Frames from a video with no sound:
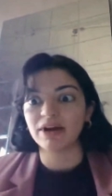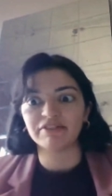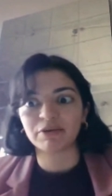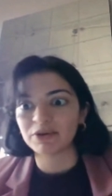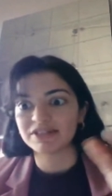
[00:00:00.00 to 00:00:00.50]

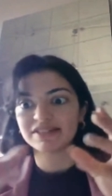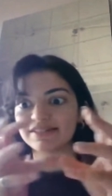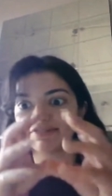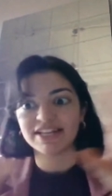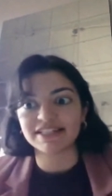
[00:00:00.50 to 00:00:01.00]

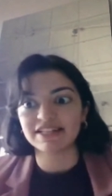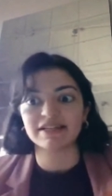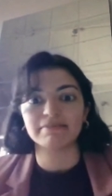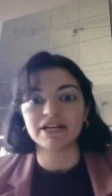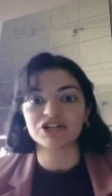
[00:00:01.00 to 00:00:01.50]
everyone's faces
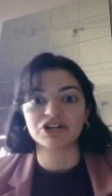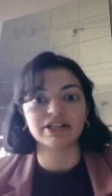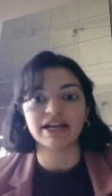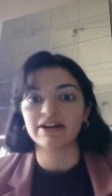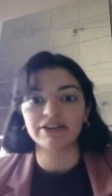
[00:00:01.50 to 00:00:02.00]
and make sure
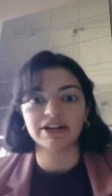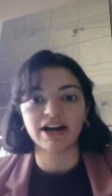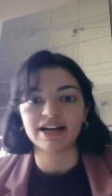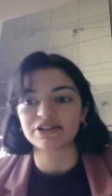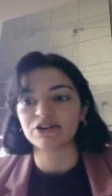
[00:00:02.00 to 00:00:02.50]
that their
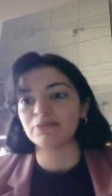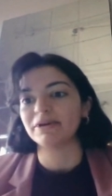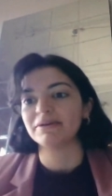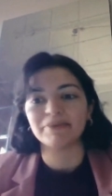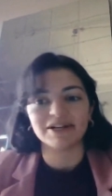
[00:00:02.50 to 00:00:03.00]
eyes are
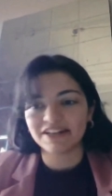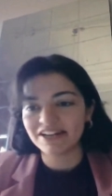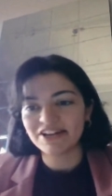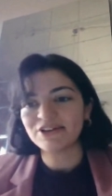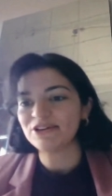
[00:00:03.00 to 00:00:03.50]
open. But,
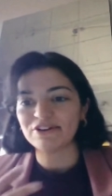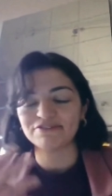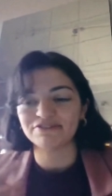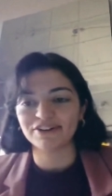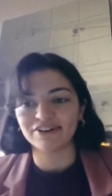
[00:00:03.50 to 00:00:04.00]
you know,
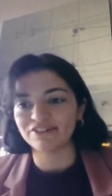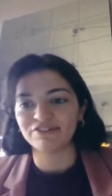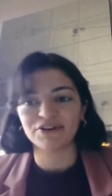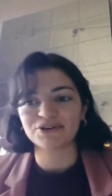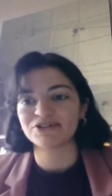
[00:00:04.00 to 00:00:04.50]
for a
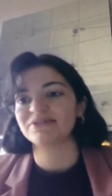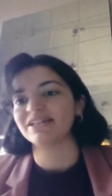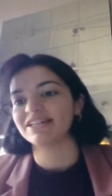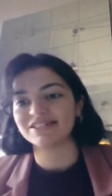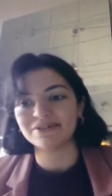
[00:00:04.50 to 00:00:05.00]
photo shoot
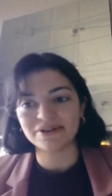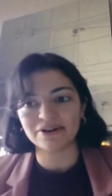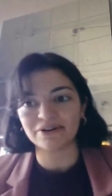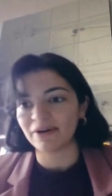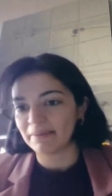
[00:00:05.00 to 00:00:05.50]
in a
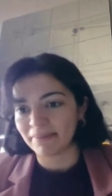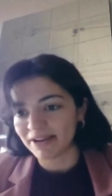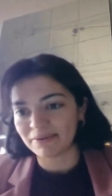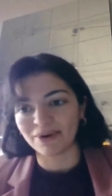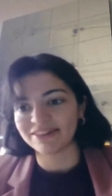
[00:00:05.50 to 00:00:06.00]
studio, I
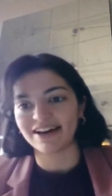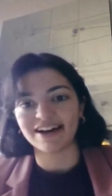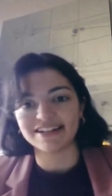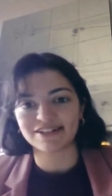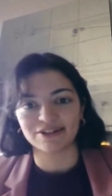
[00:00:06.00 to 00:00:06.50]
might want the
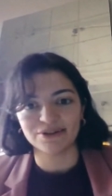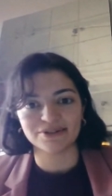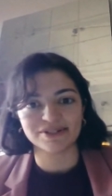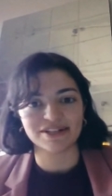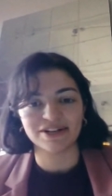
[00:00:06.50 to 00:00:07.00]
eyes
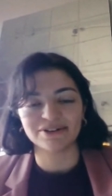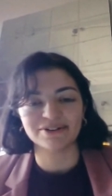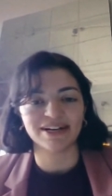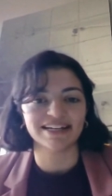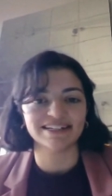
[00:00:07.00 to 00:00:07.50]
closed, you know,
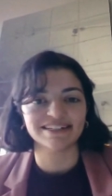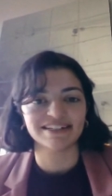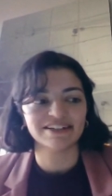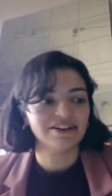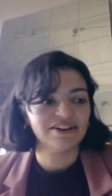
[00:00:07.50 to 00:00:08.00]

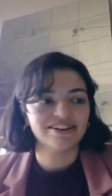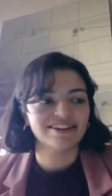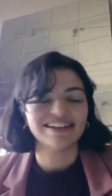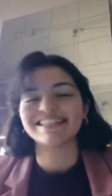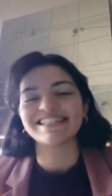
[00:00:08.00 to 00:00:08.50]

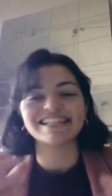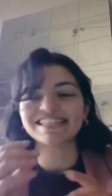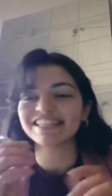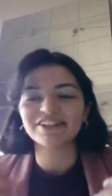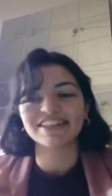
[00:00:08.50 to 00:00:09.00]
and it's
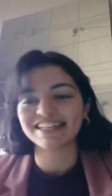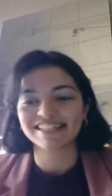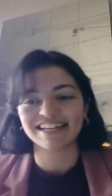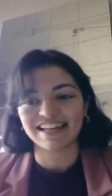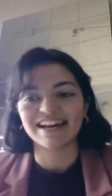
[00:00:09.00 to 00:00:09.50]
little things
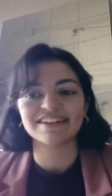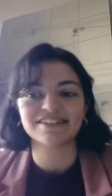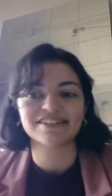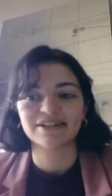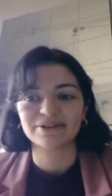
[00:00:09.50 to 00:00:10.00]
like that.
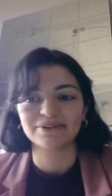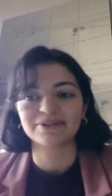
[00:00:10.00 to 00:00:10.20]
So